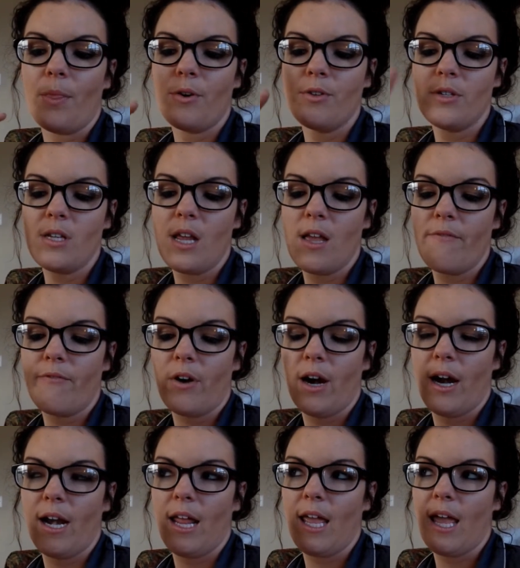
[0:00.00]
Thursday,
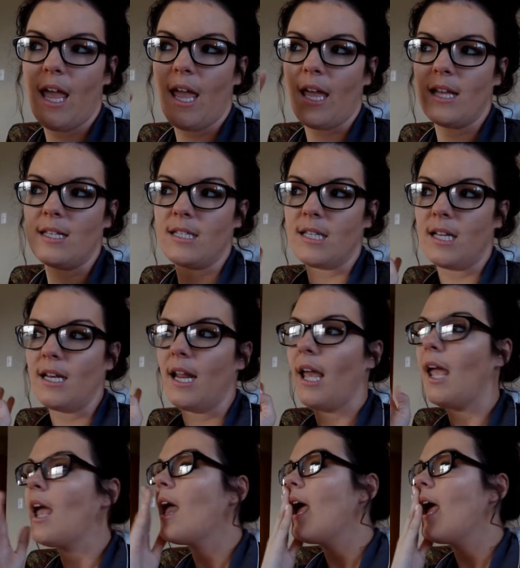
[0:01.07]
Friday, and Sunday.